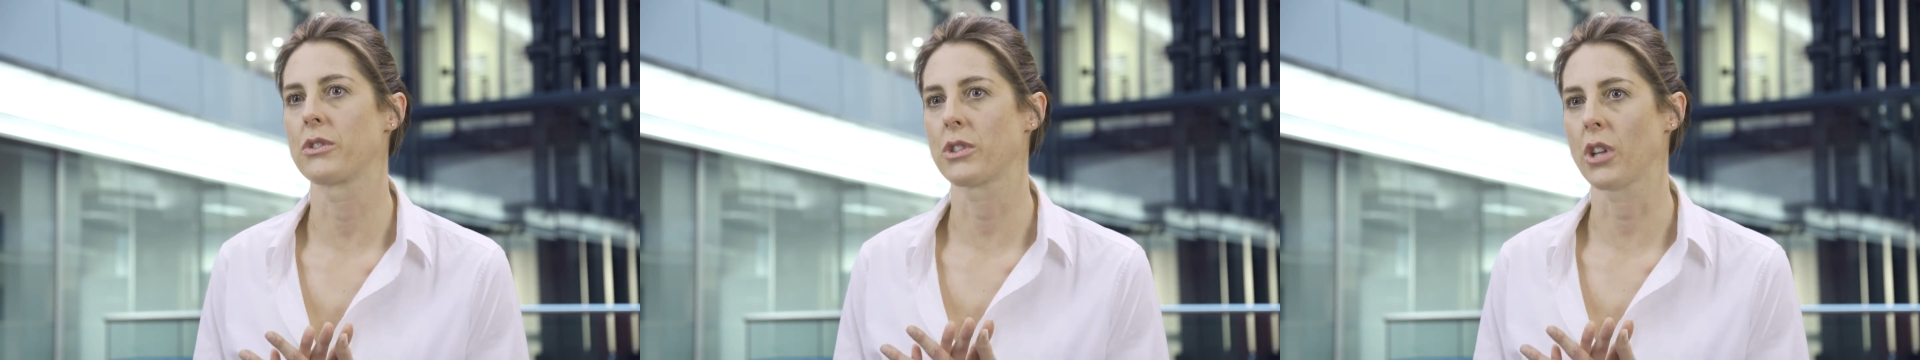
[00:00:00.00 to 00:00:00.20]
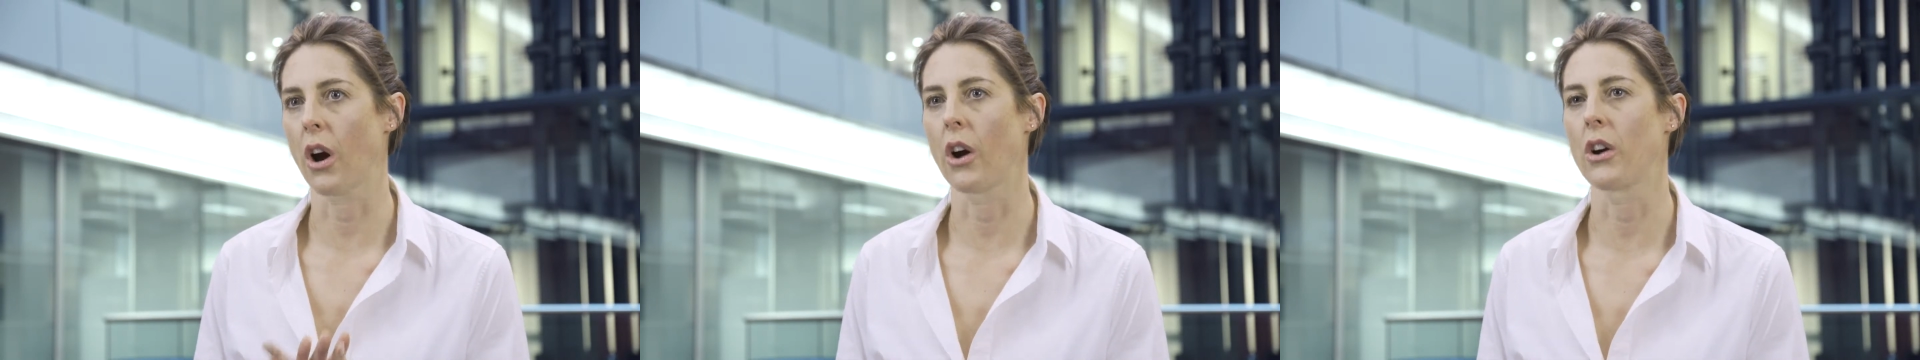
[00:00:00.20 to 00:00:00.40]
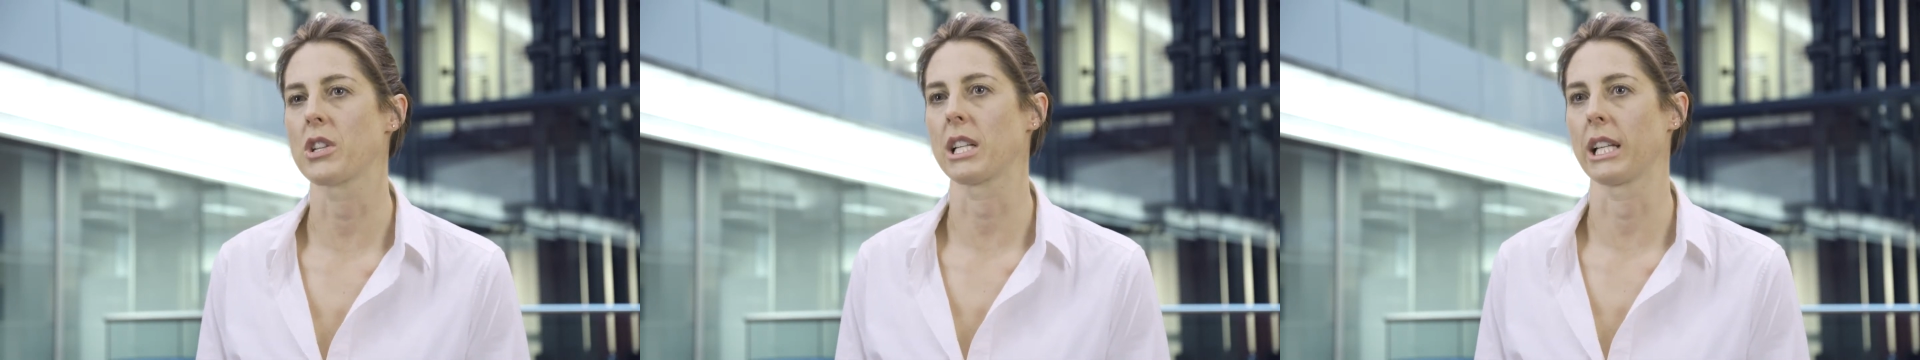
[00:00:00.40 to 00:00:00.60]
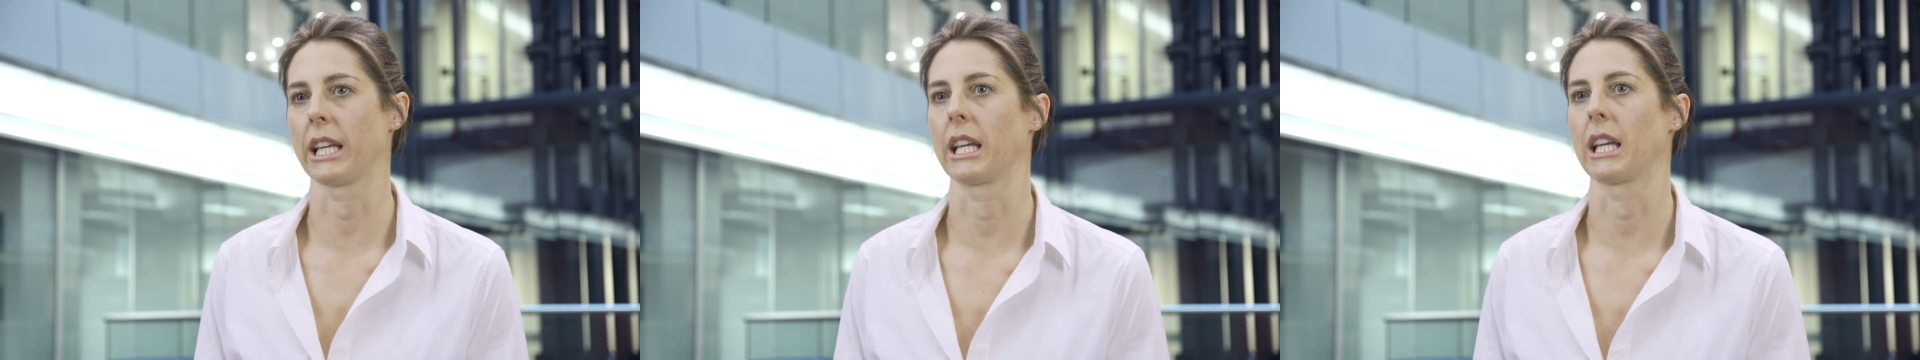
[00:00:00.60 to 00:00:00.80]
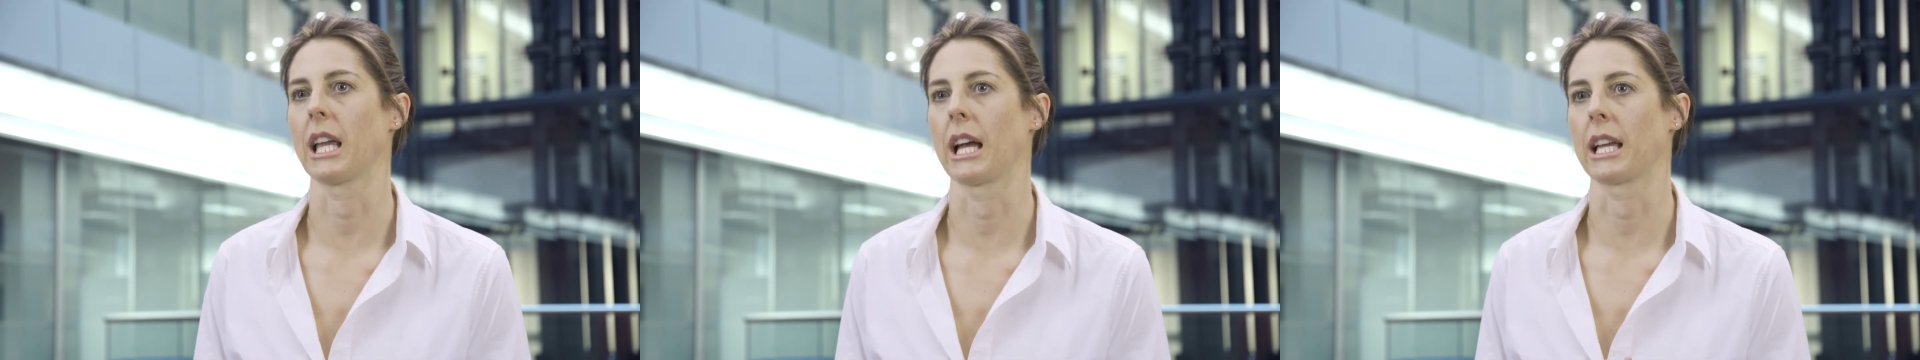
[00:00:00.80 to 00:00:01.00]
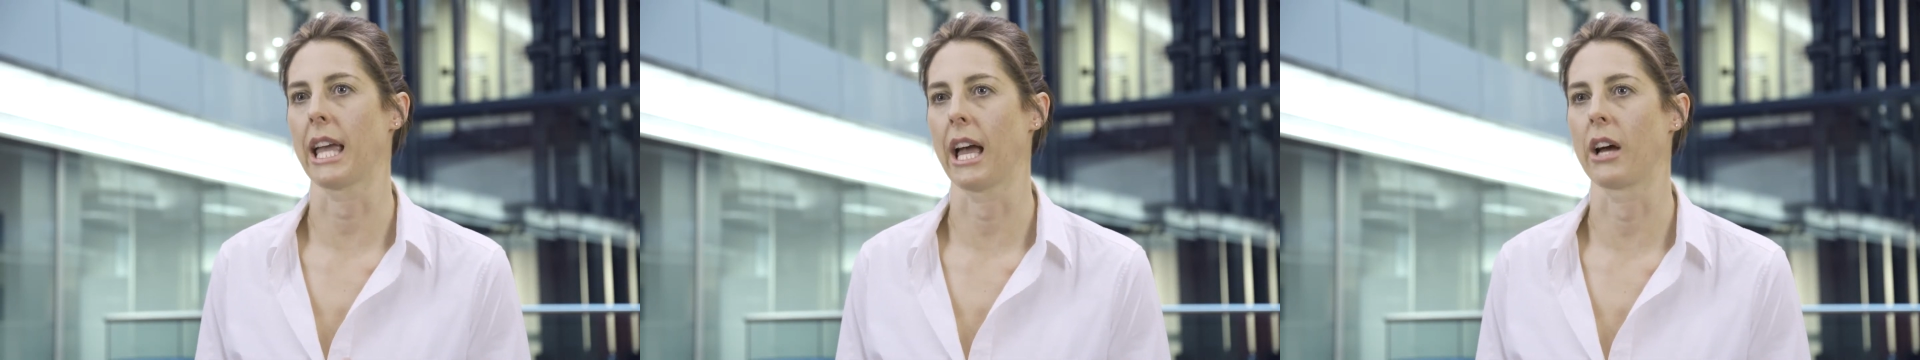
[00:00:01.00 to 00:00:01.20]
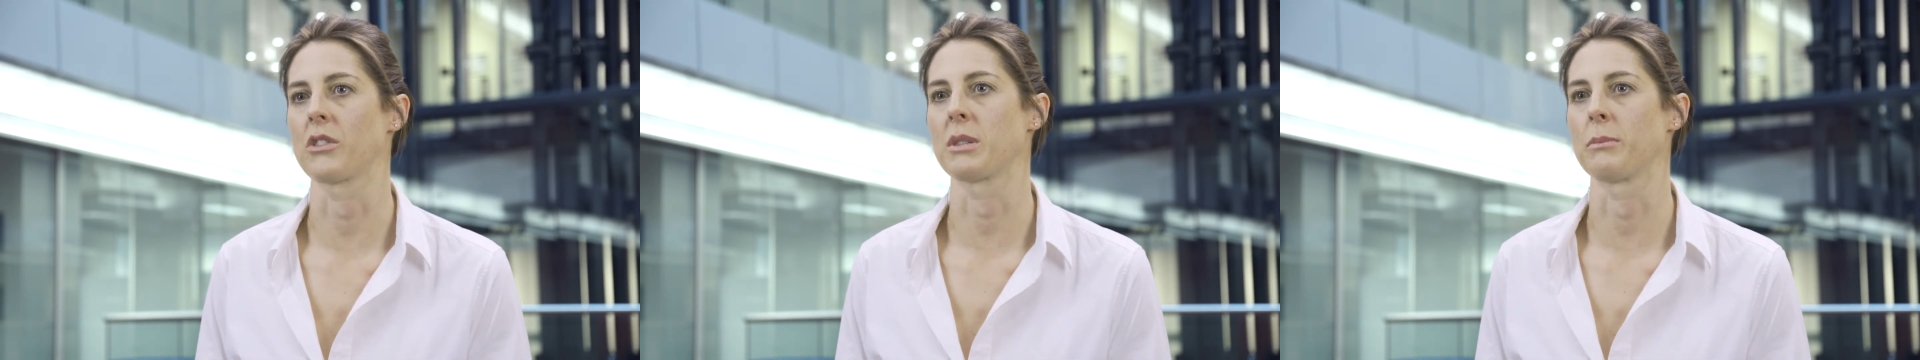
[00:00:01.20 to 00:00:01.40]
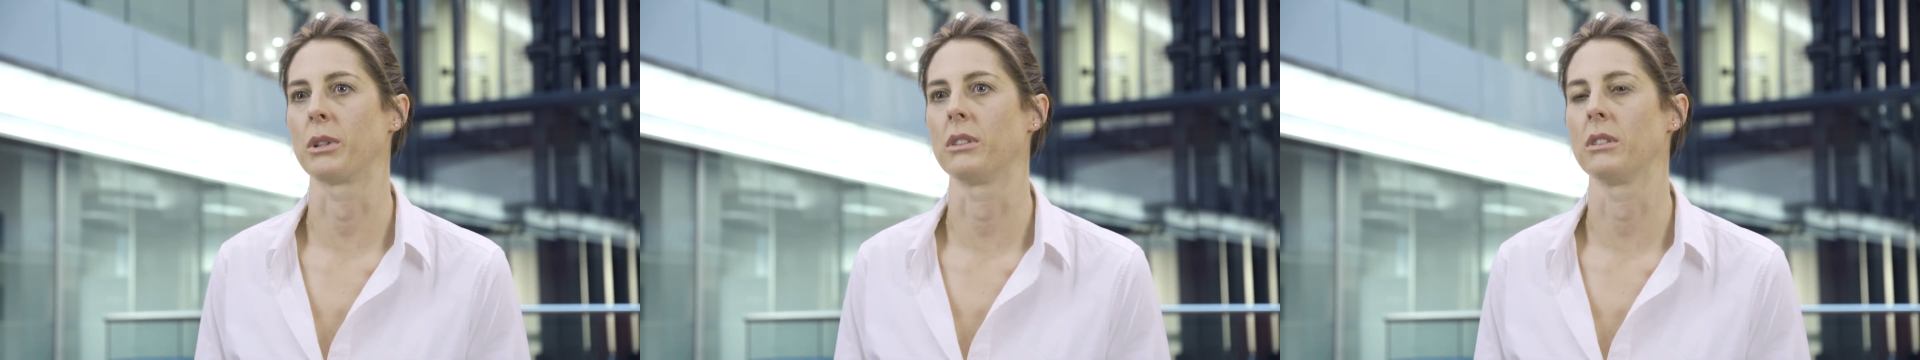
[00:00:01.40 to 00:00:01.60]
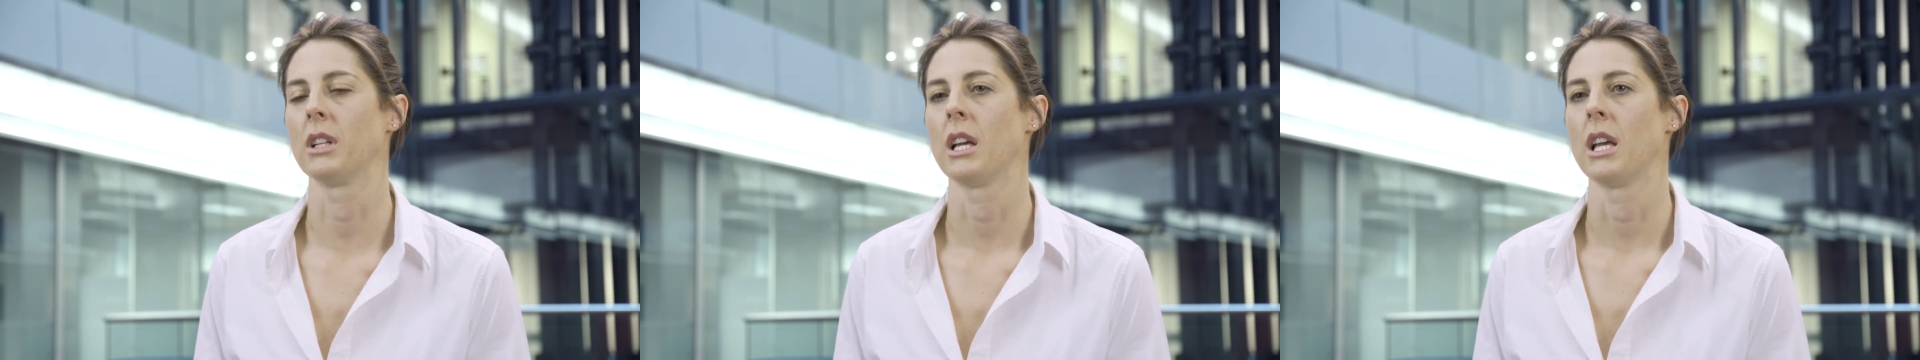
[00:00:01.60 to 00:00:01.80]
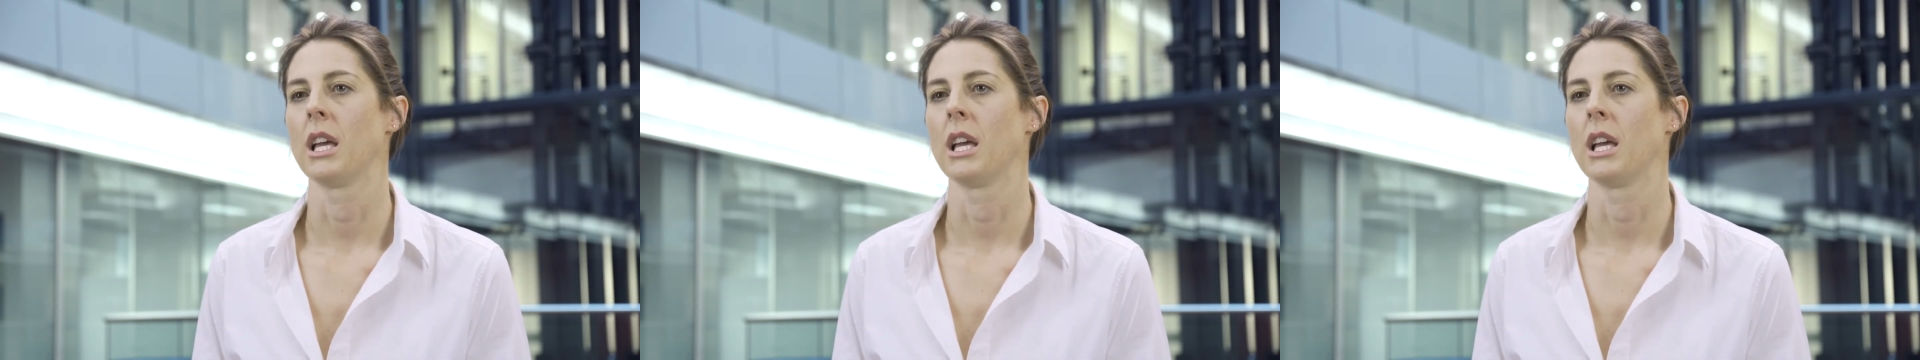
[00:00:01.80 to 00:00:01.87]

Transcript: totally accountable.